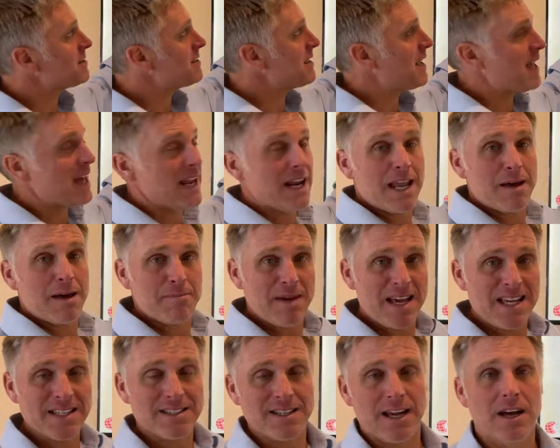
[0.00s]
en la
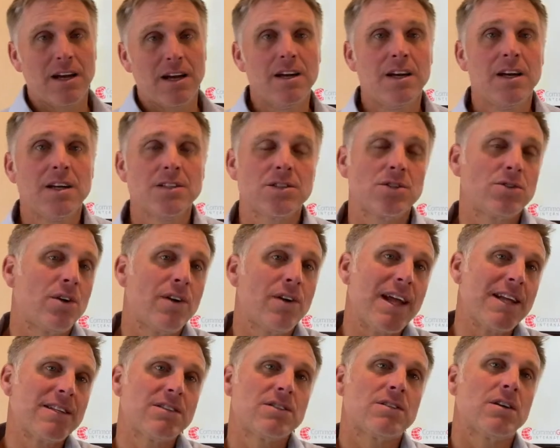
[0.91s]
mesa. So don't
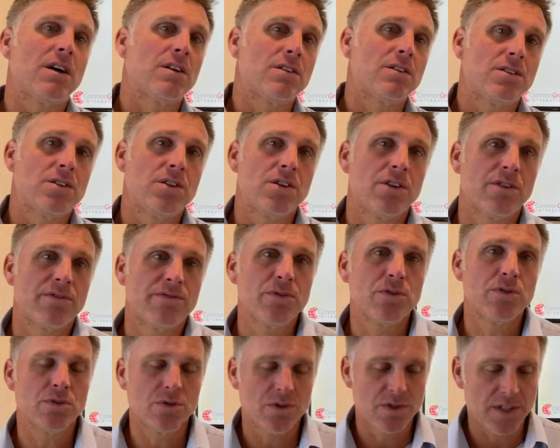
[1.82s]
add salt to your
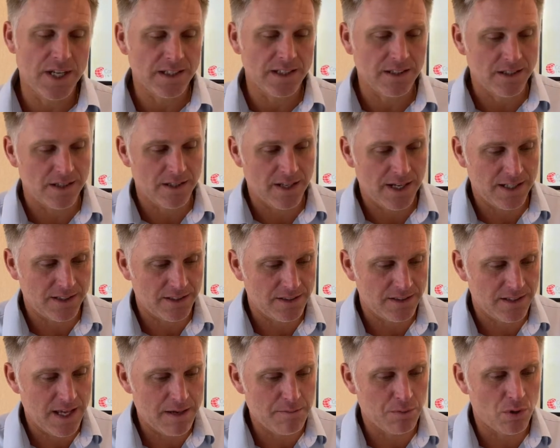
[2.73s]
foods at the
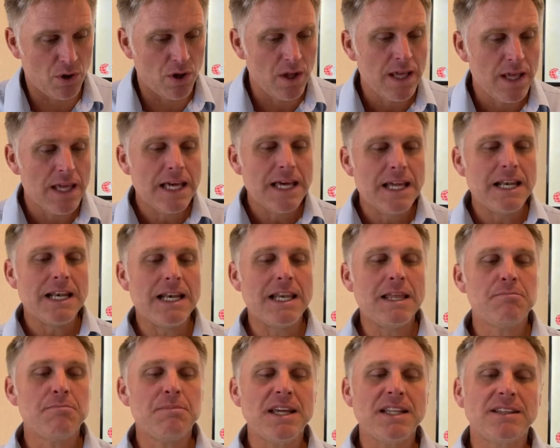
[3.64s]
table.
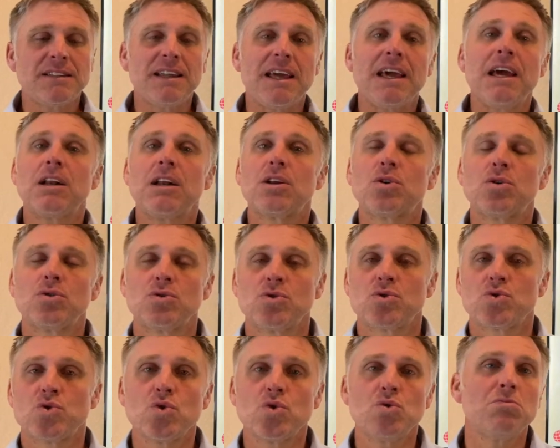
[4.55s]
Limite el
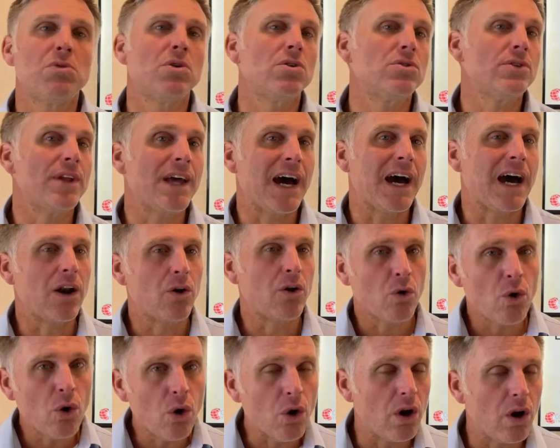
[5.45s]
consumo de
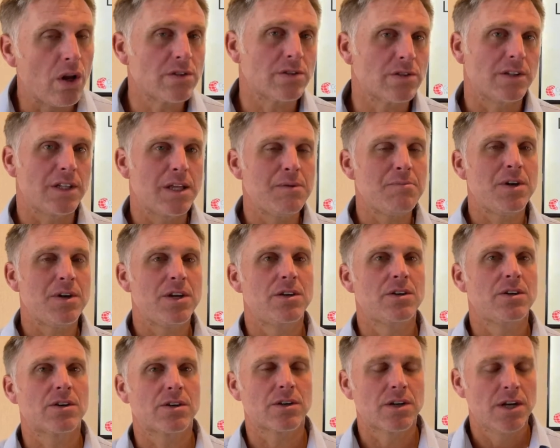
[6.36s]
alcohol. So limit
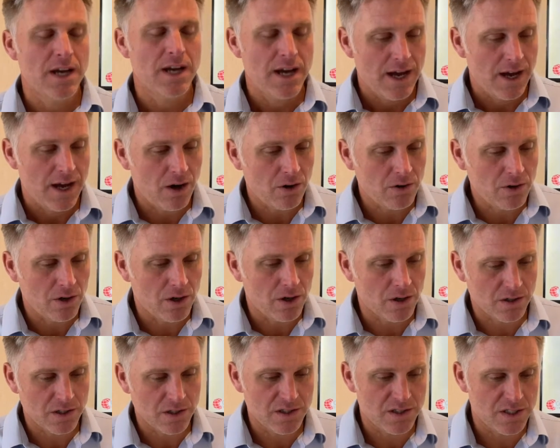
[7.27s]
your alcohol
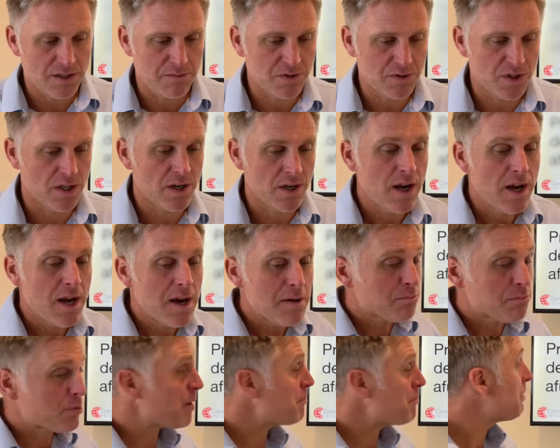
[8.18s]
consumption.
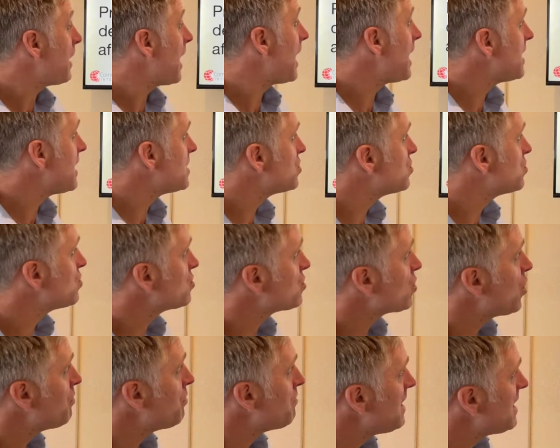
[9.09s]
Prepare sus
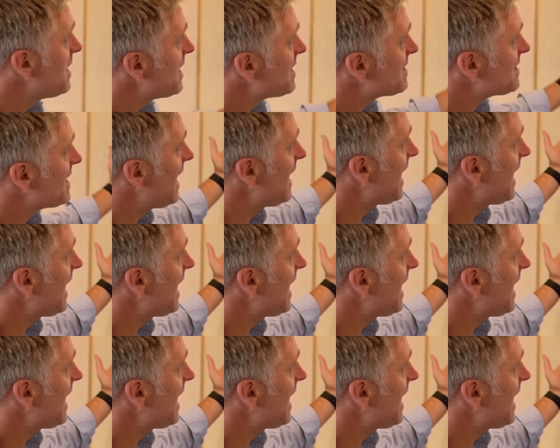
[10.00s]
comidas en la